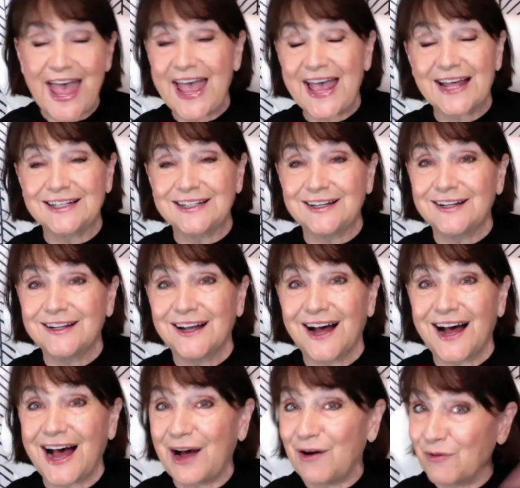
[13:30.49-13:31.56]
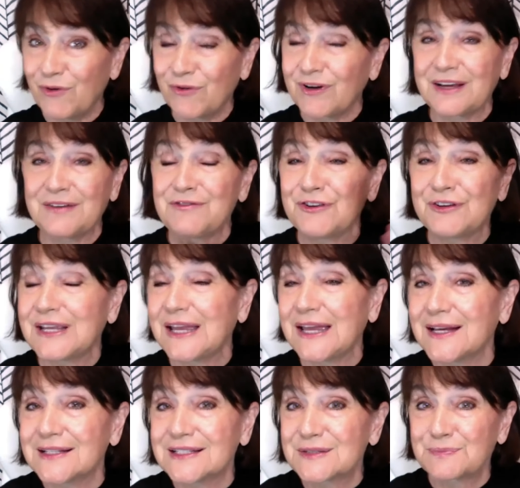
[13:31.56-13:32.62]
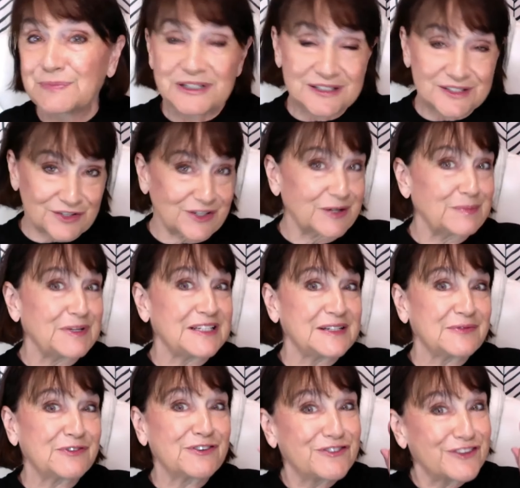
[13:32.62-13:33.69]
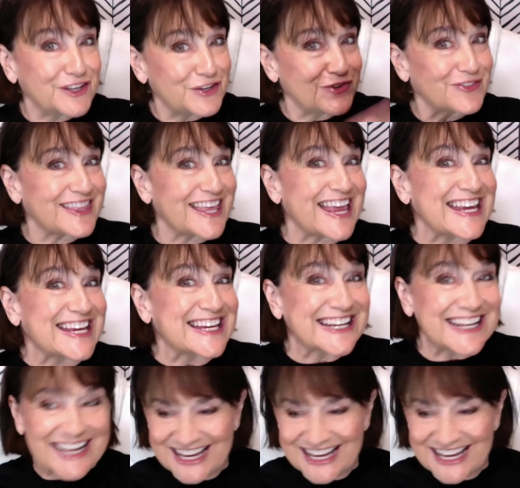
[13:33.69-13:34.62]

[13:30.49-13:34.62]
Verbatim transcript: and I won't give you any hints, but it's going to be different than you think